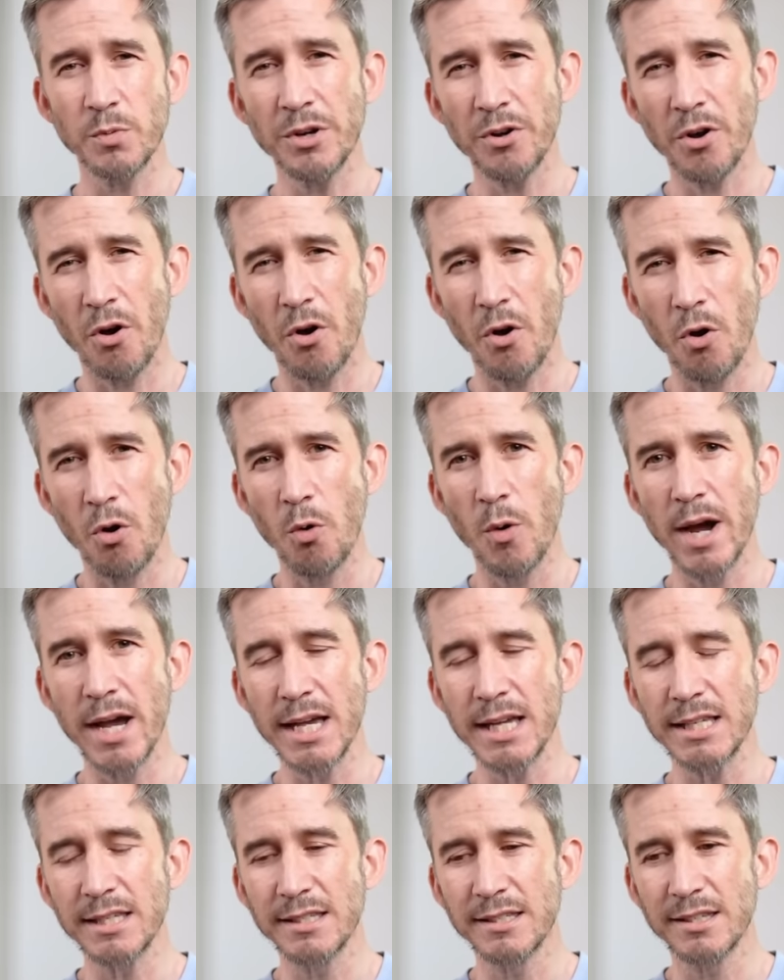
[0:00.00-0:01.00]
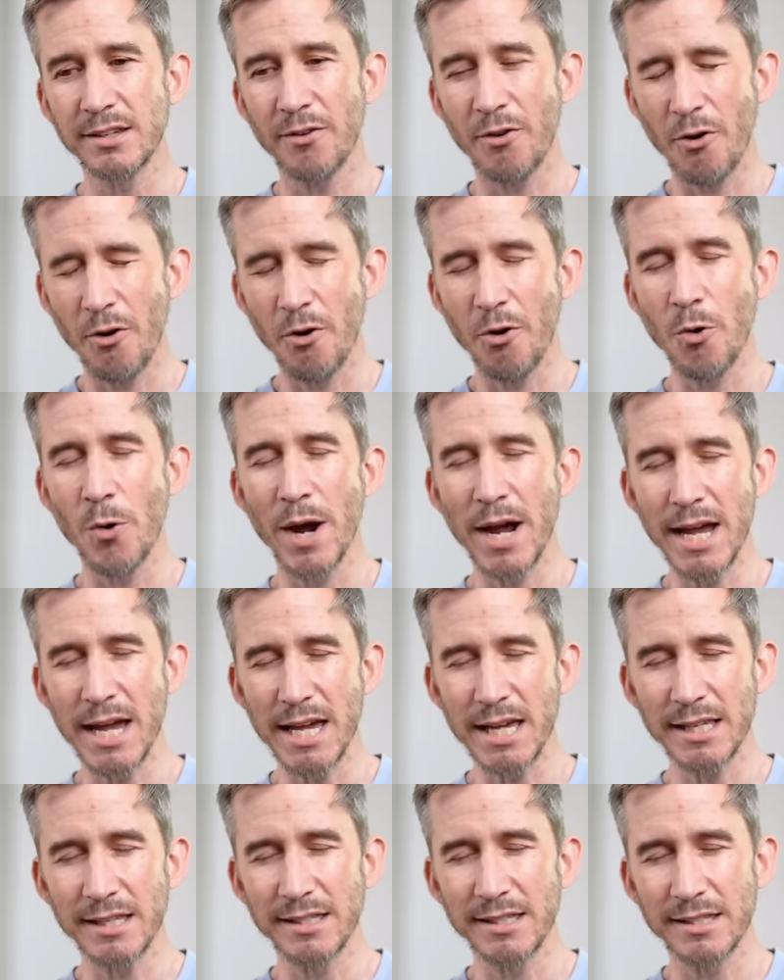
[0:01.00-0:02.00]
one always,
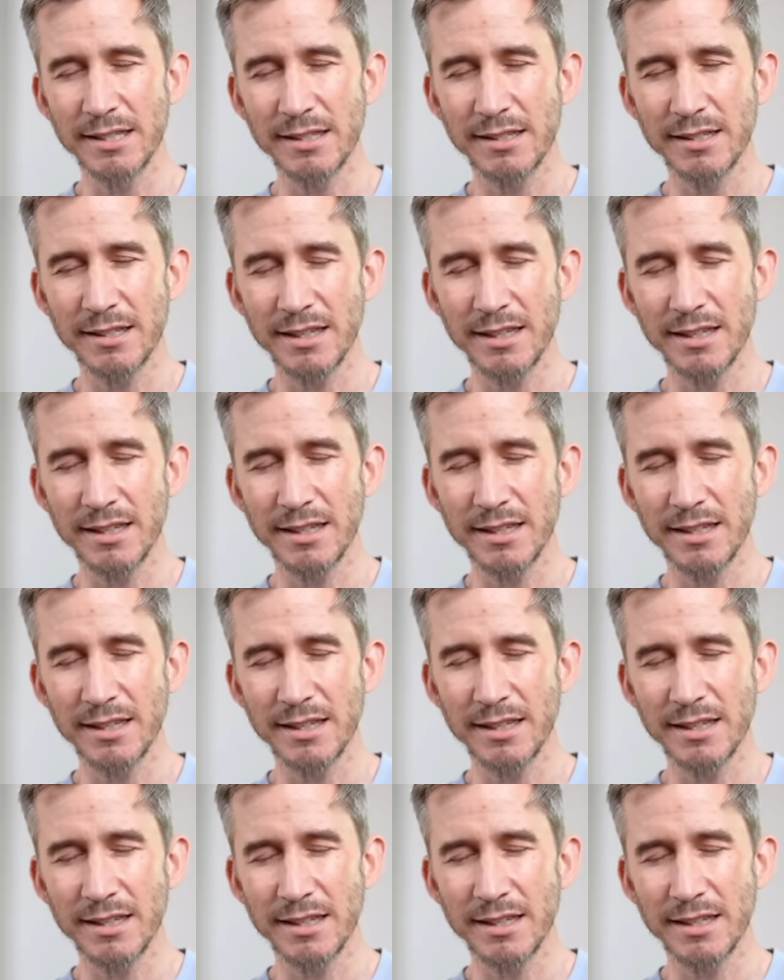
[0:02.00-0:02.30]
always